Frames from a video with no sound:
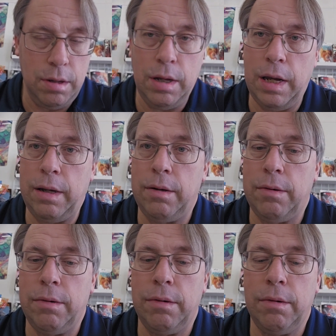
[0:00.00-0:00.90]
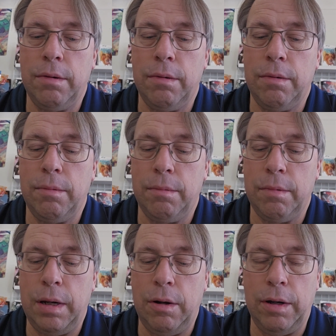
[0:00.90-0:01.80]
And,
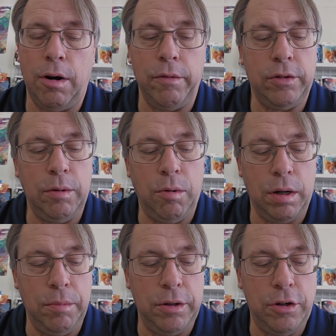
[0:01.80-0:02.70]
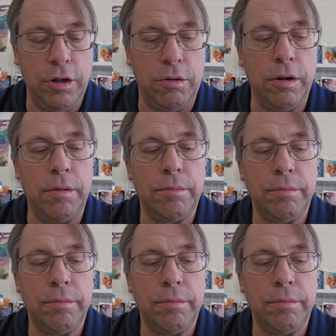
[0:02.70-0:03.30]
you know, they're obviously working with the Joker.